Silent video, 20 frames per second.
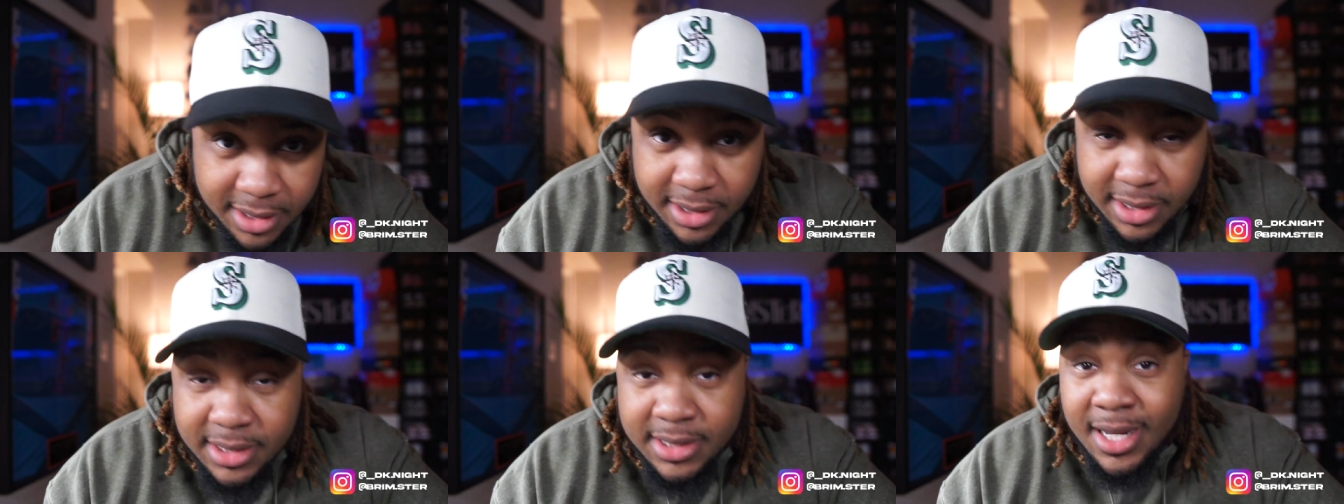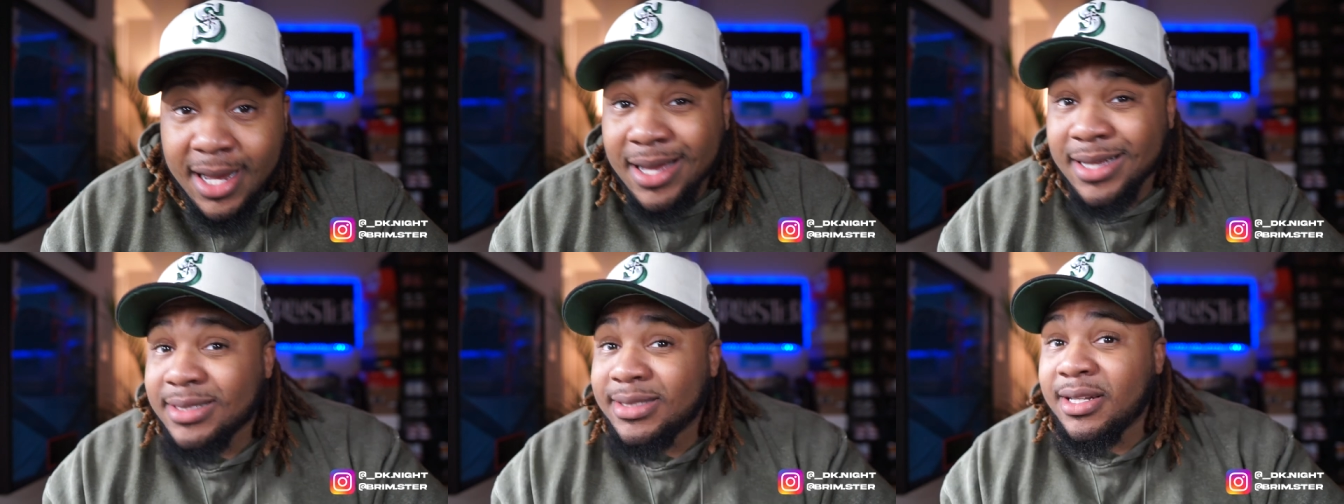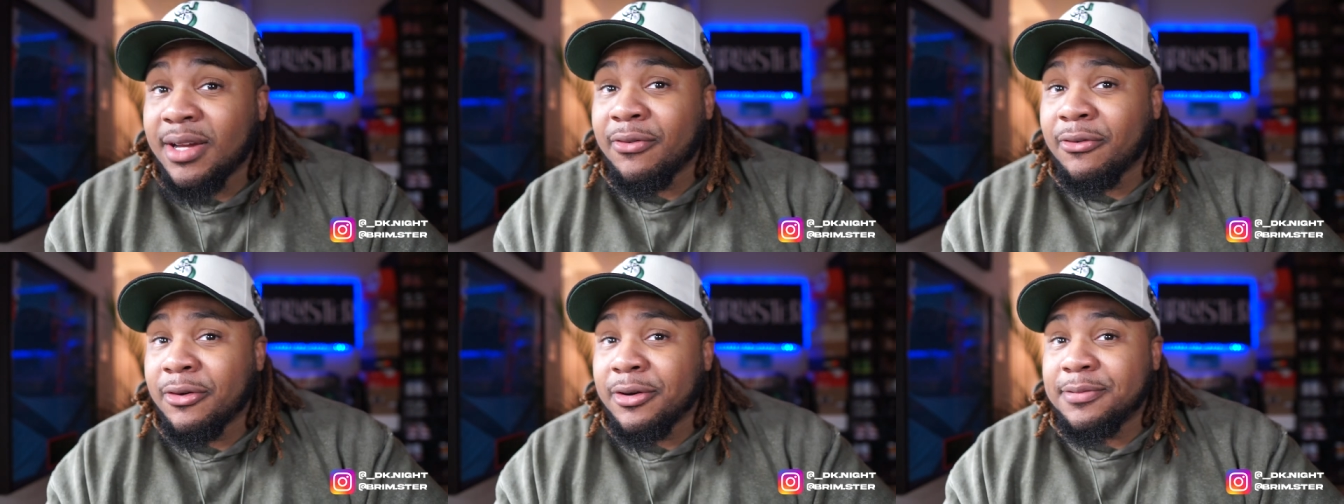This hat is
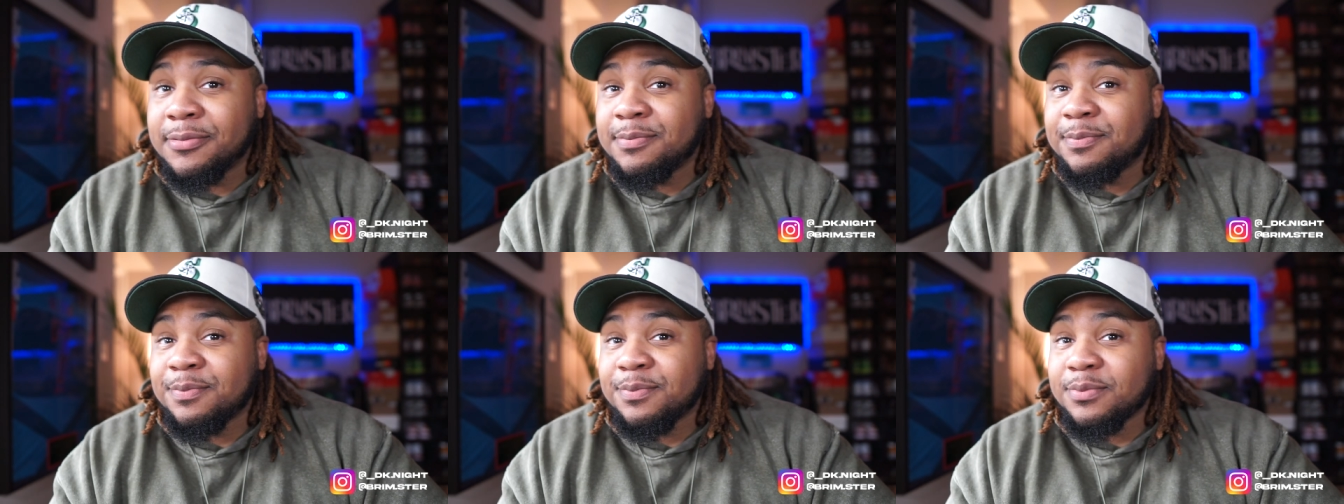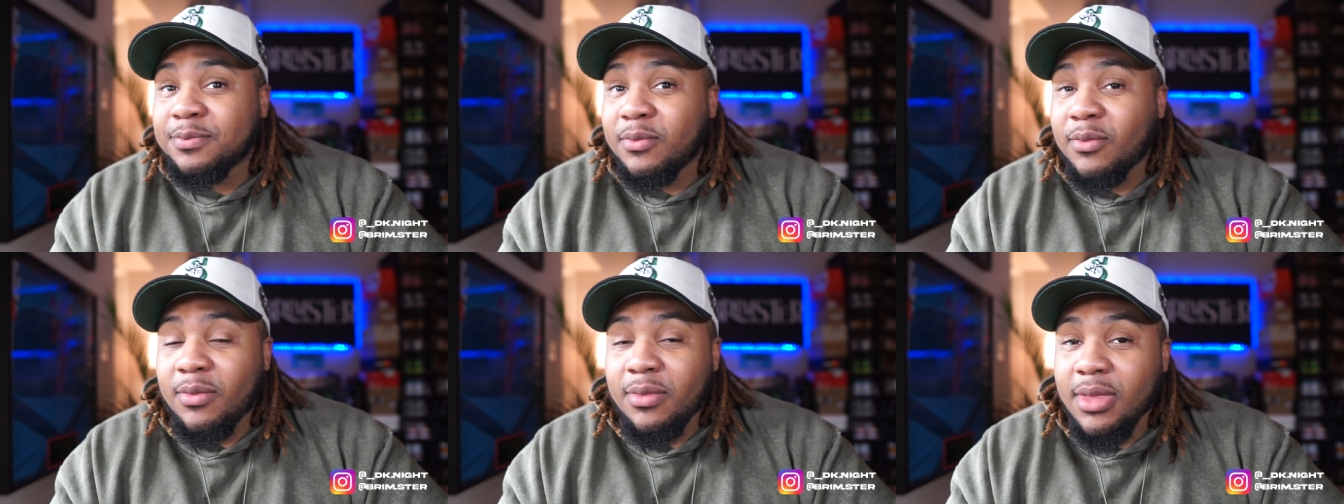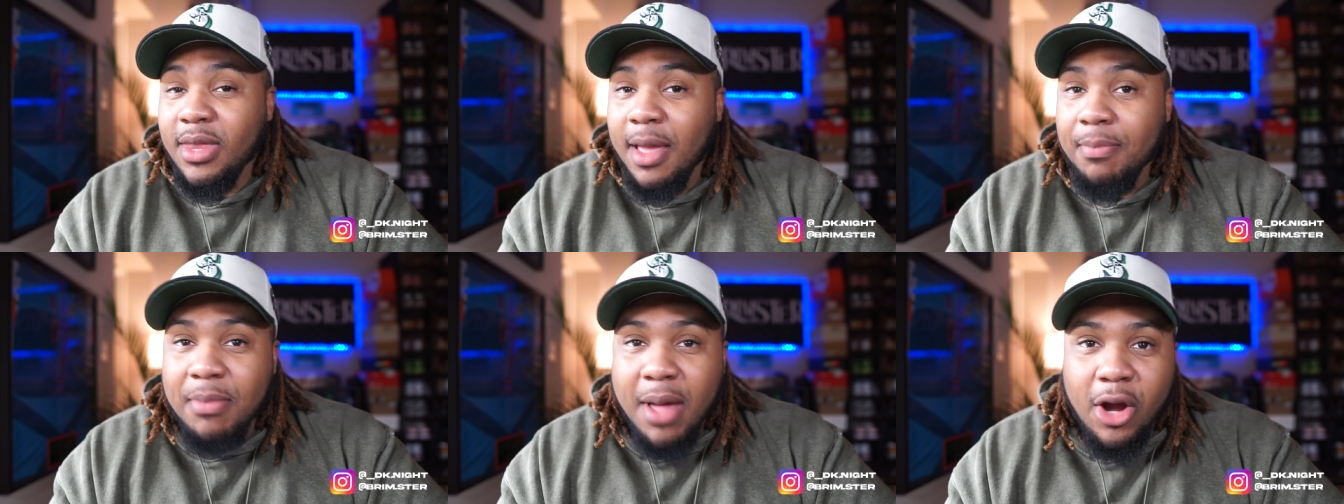different.
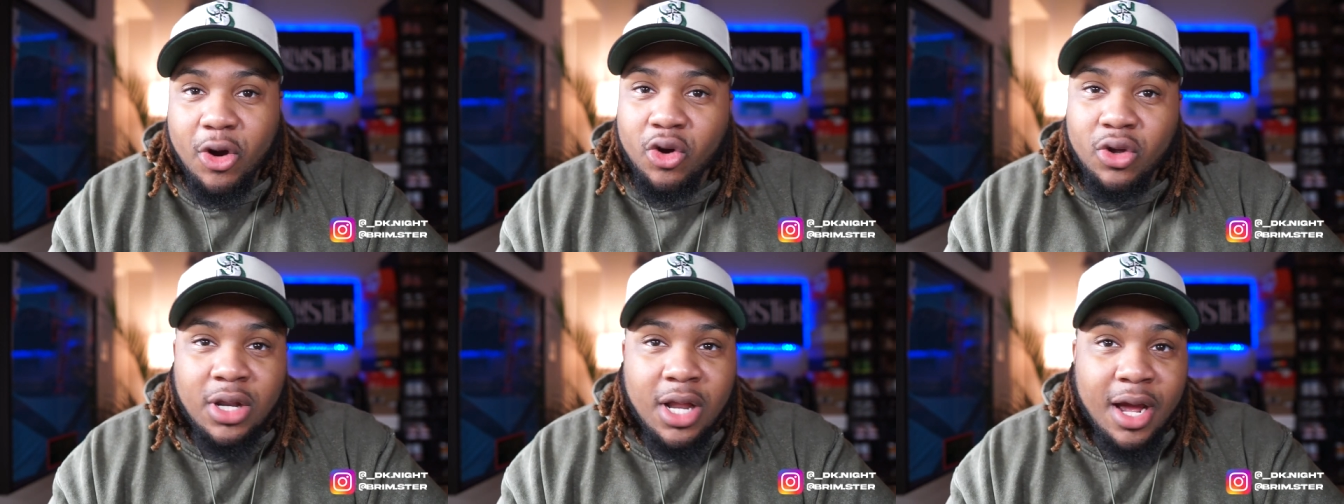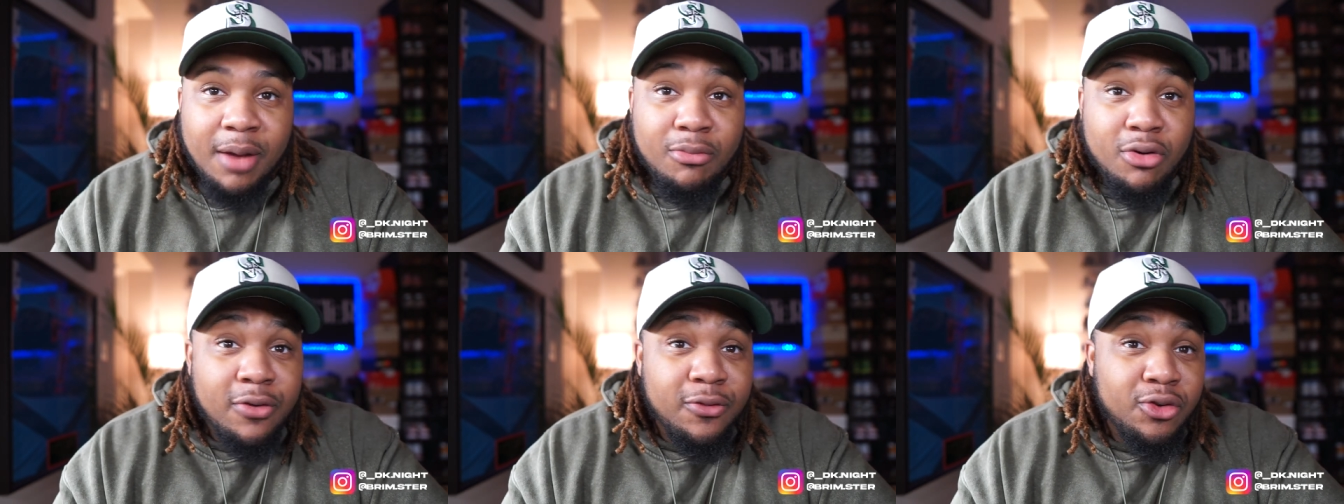I'm not gonna lie, bro.